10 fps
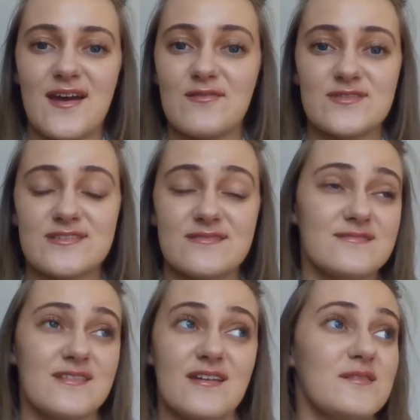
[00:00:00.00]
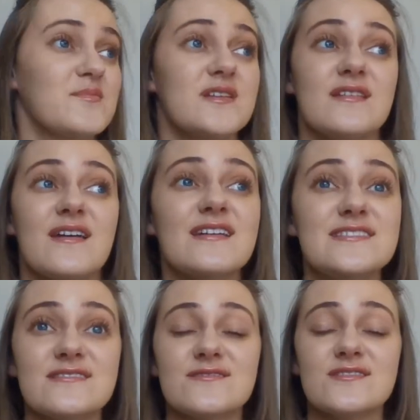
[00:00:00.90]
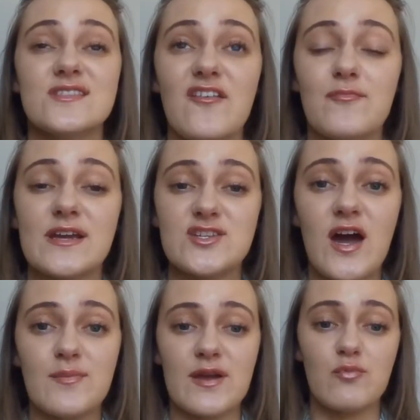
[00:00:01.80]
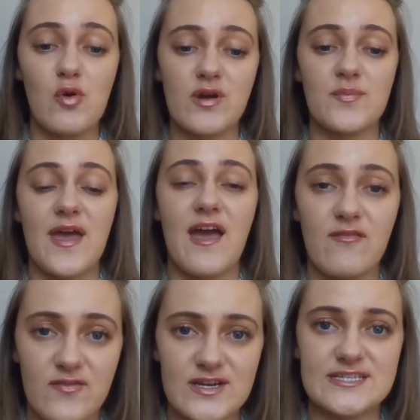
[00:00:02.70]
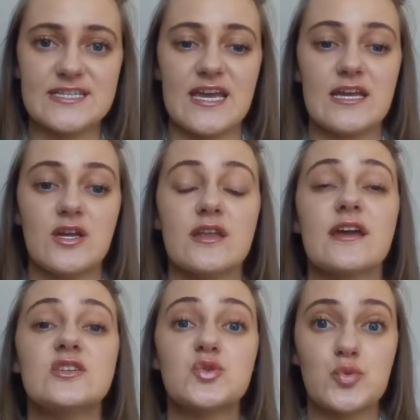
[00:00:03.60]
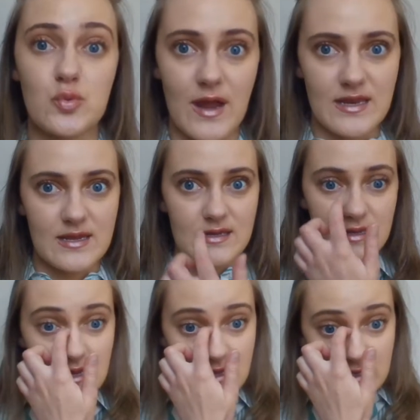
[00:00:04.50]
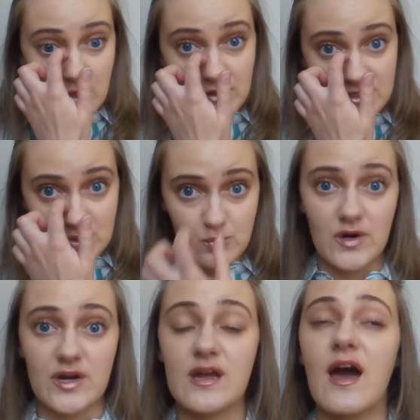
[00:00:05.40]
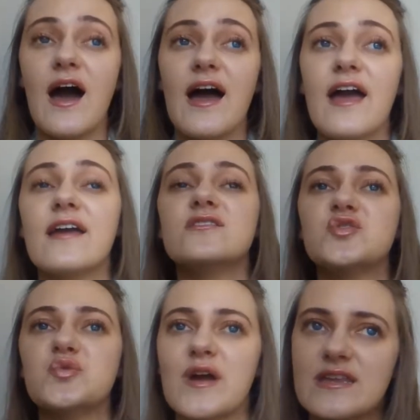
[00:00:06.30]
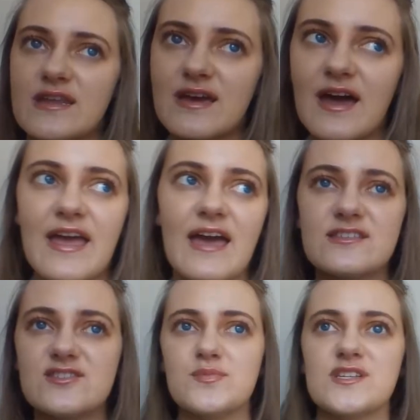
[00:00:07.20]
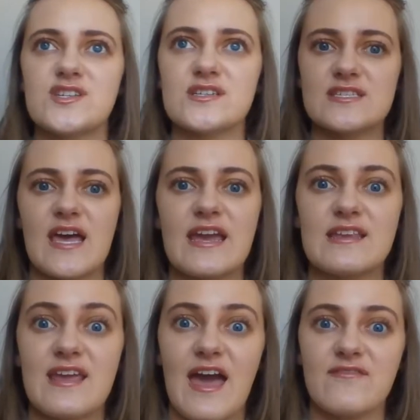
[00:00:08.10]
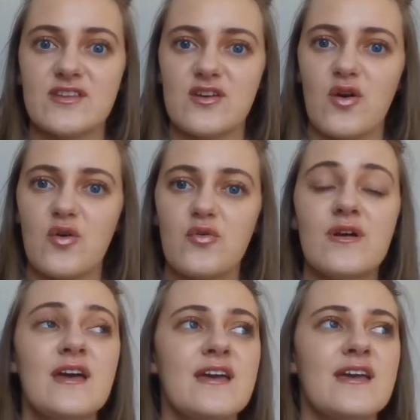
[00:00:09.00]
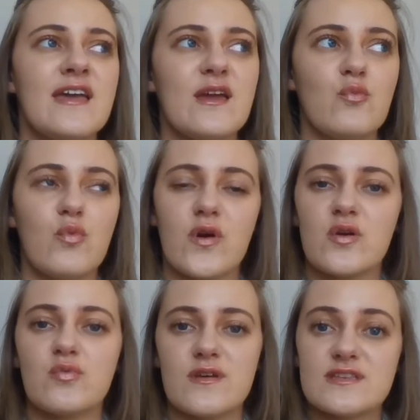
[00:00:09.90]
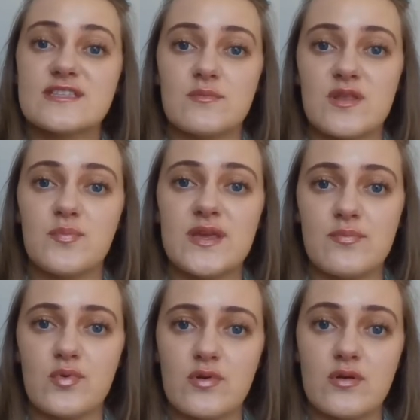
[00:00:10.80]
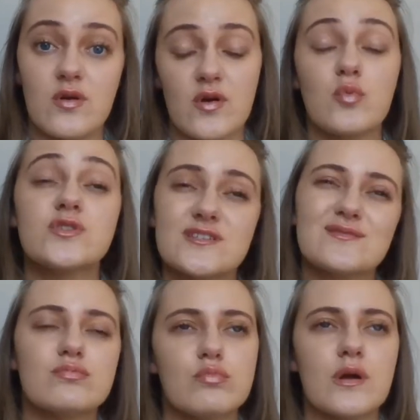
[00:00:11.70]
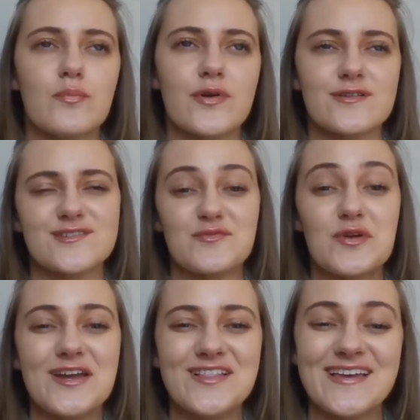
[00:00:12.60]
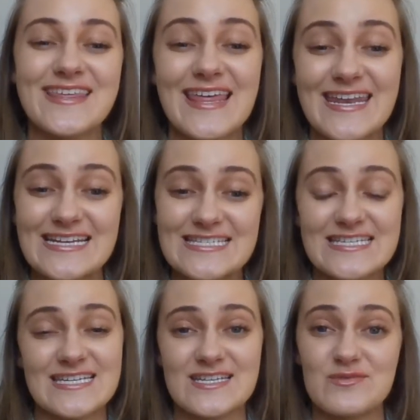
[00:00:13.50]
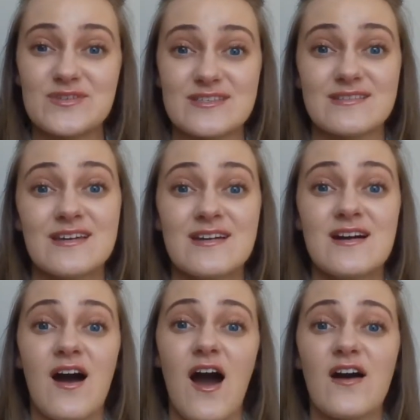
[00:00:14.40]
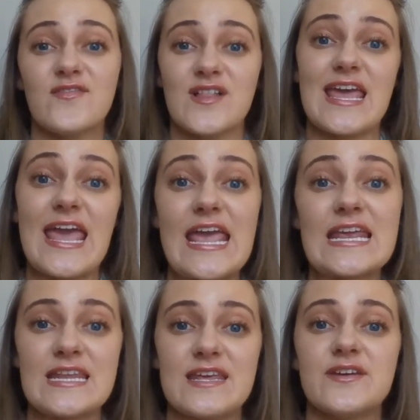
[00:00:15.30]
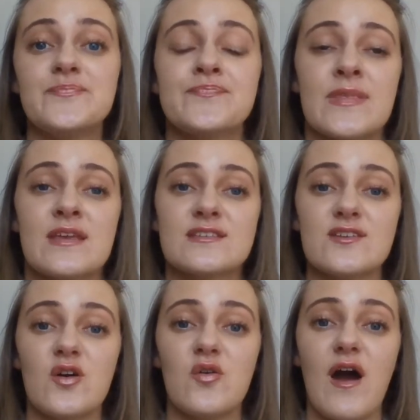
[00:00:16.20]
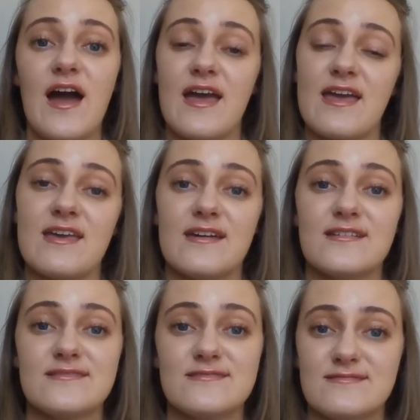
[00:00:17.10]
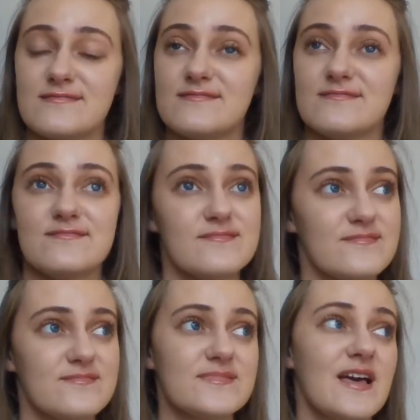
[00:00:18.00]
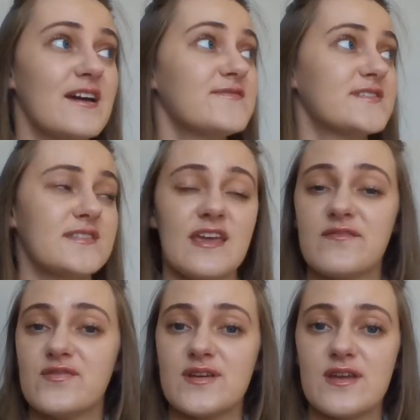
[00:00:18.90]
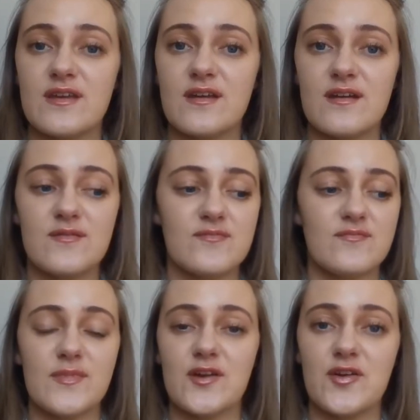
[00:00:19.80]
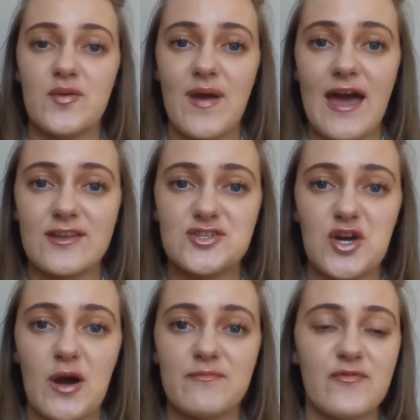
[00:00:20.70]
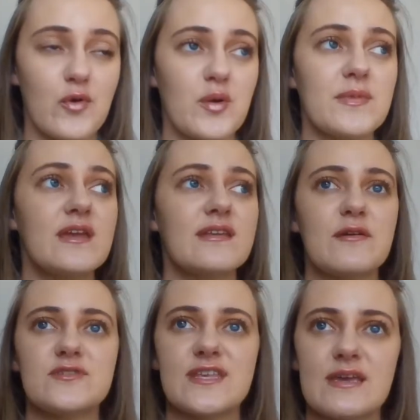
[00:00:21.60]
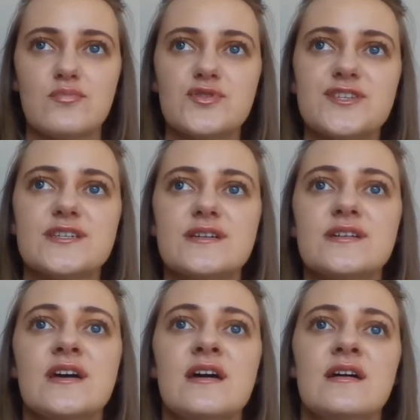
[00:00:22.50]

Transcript: I didn't love my job. I woke up every day and I dreaded going to work. I dreaded it. I had so much anxiety having to go and work with some of the people, or just one person really, that I did. It was awful. I hated it. So I left. Thankfully, Miriam had a job for me, and I was able to